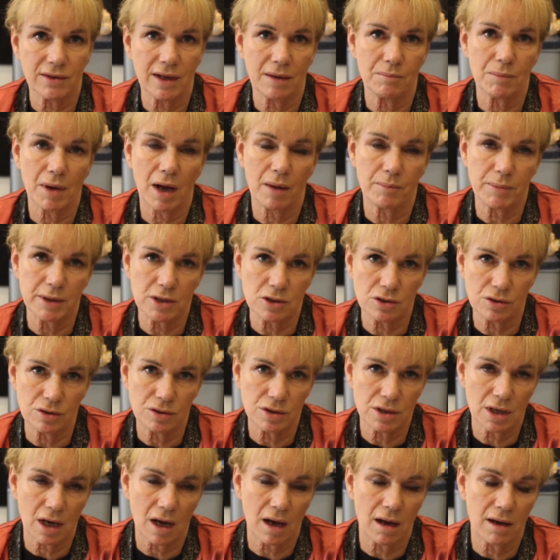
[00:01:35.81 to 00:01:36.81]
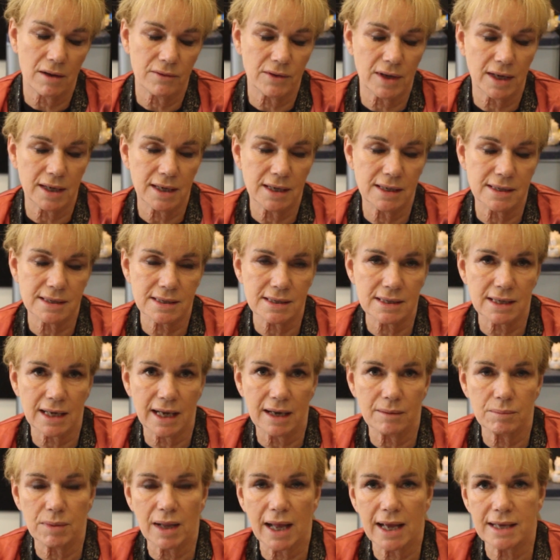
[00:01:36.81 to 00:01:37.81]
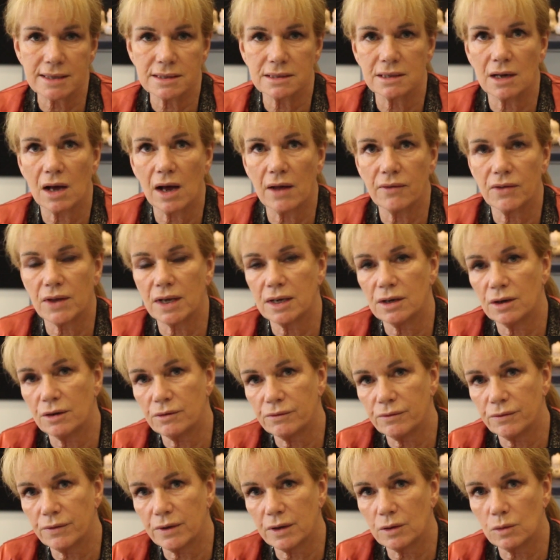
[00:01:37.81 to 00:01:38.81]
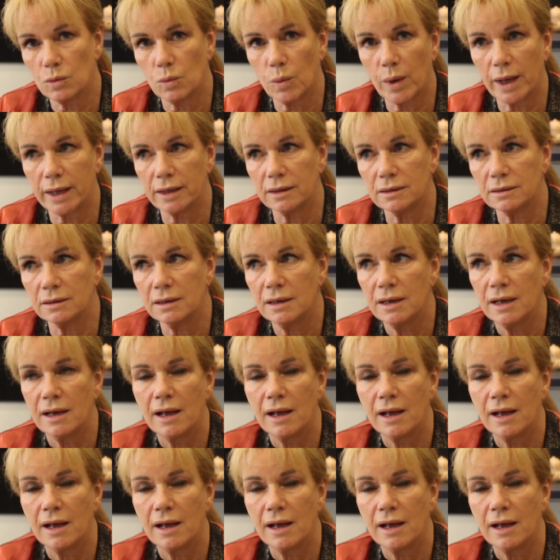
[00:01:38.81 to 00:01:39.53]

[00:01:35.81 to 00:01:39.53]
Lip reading: They might be too tired, they didn't sleep last night, they don't feel well,